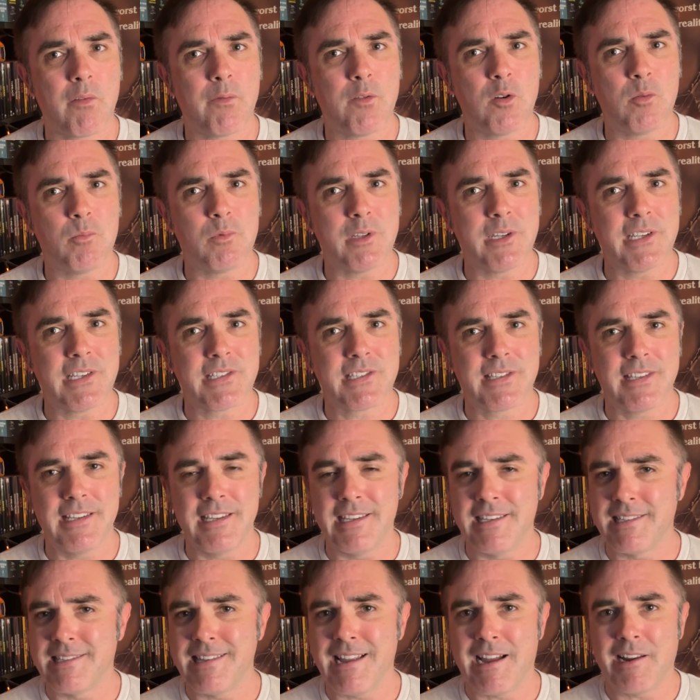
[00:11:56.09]
film list
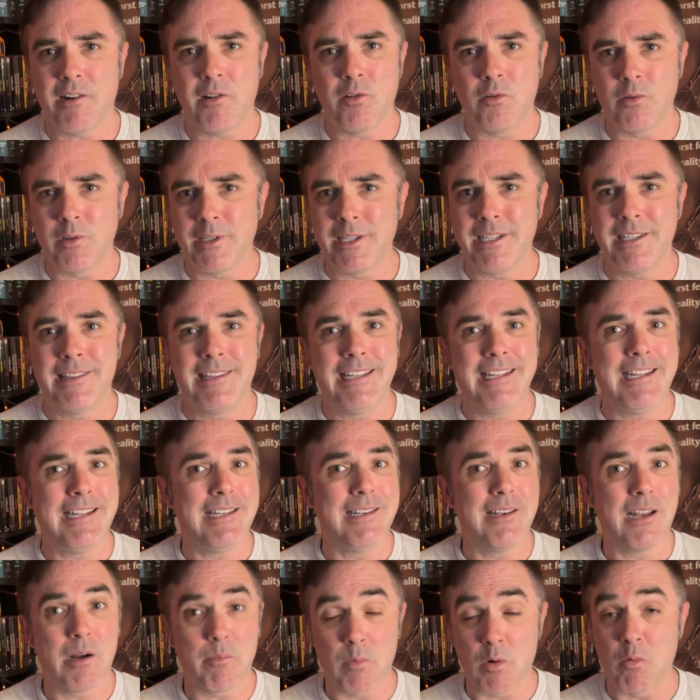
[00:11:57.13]
is not only the
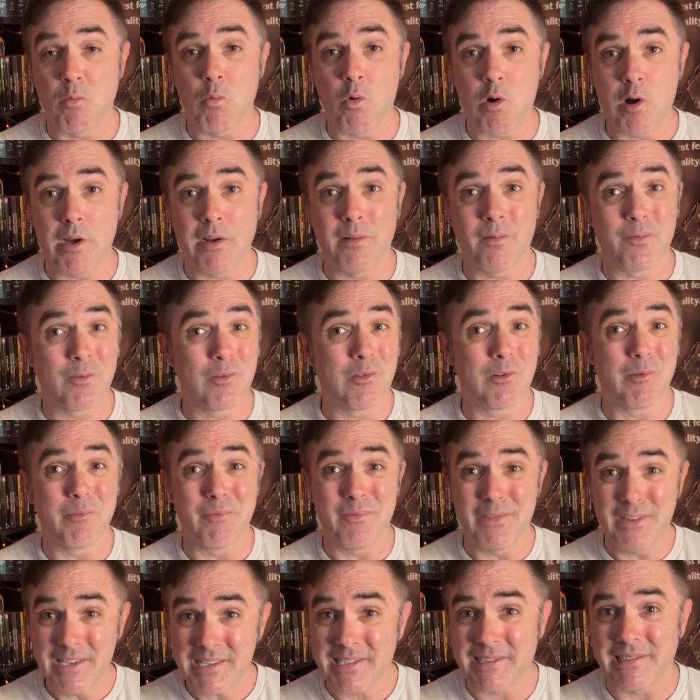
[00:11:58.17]
number one for
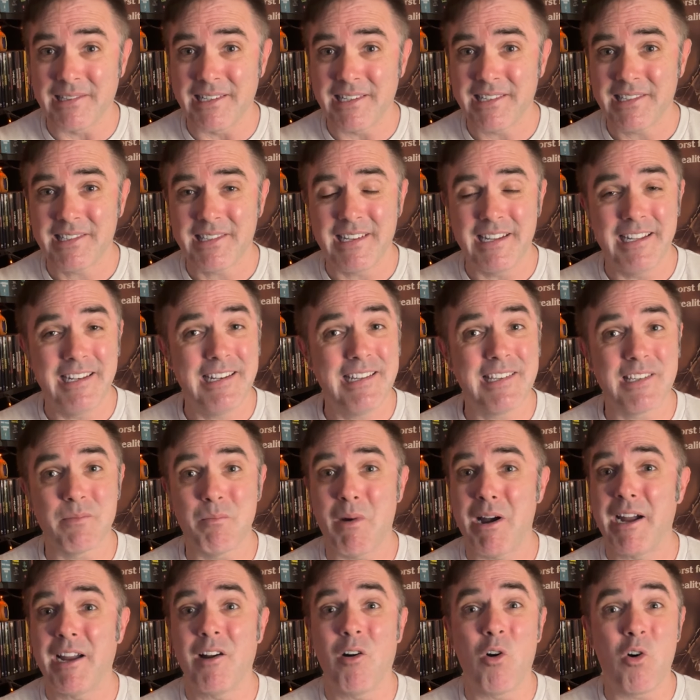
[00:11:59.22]
this list, it is
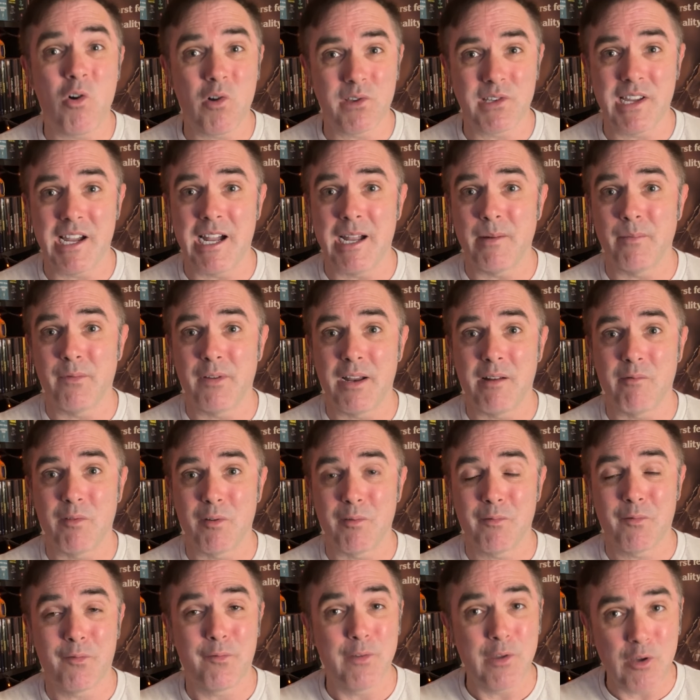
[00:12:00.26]
my all-time favorite
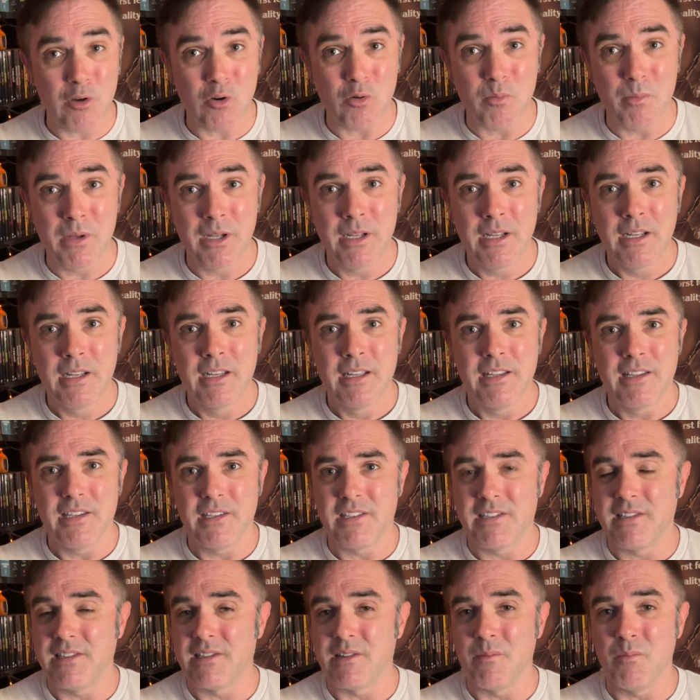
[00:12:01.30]
film.
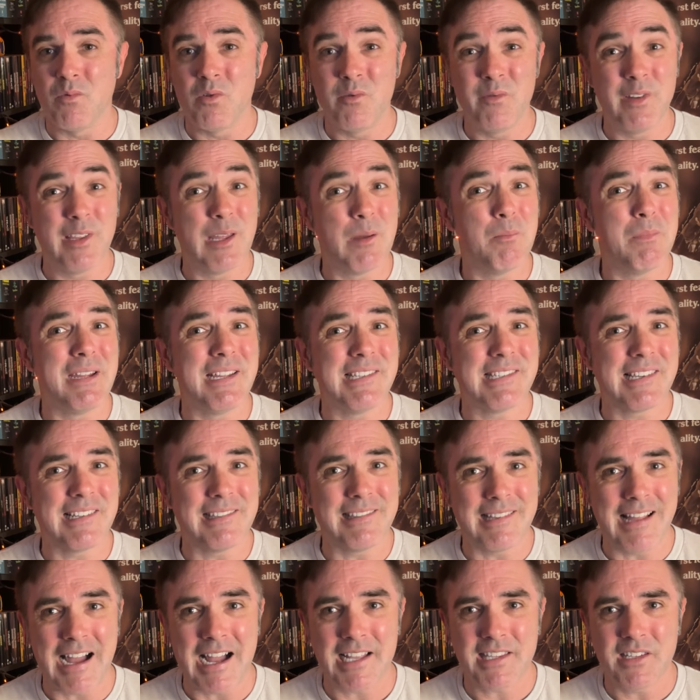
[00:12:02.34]
This is a movie that means a
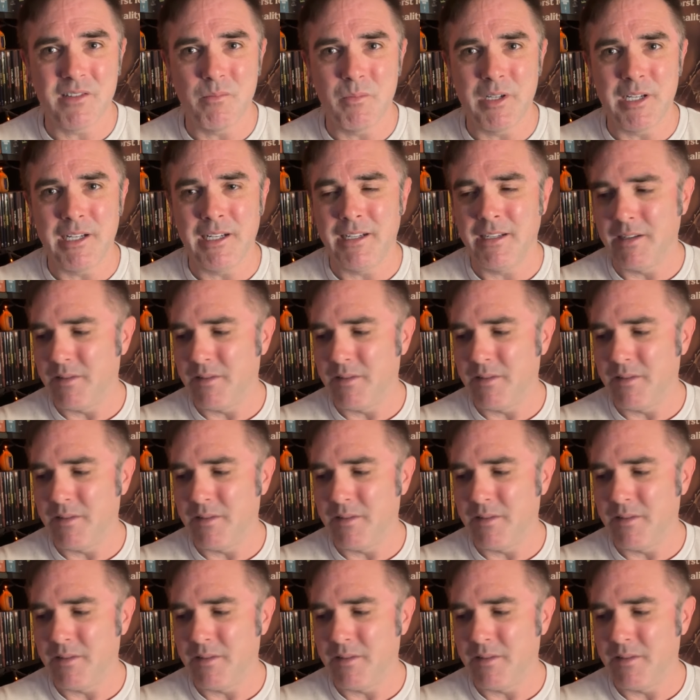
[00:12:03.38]
lot to me.